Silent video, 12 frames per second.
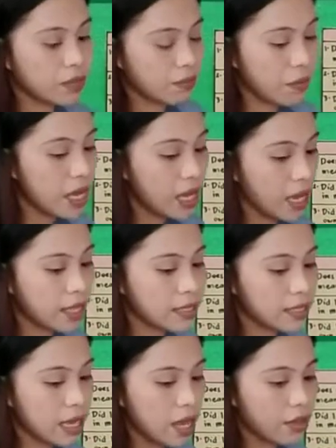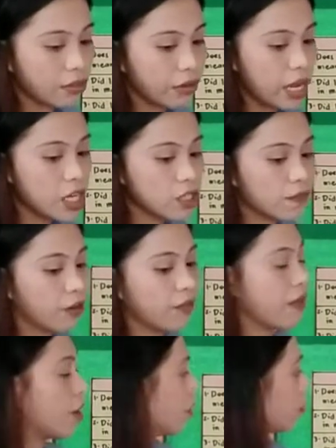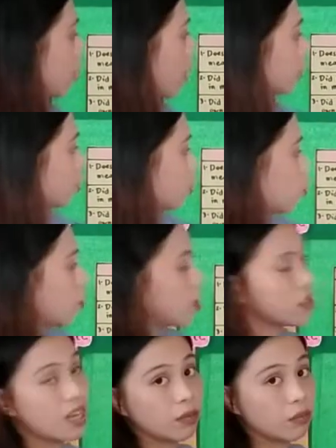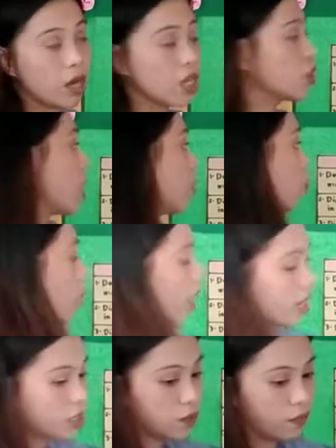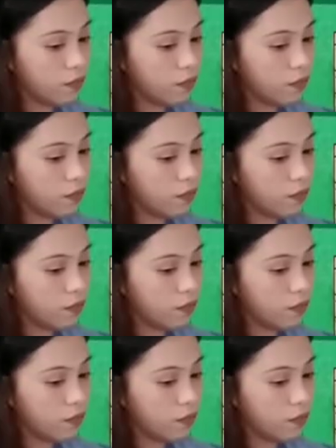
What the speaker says: means 3 is for very much, 2 is not much, and 1 is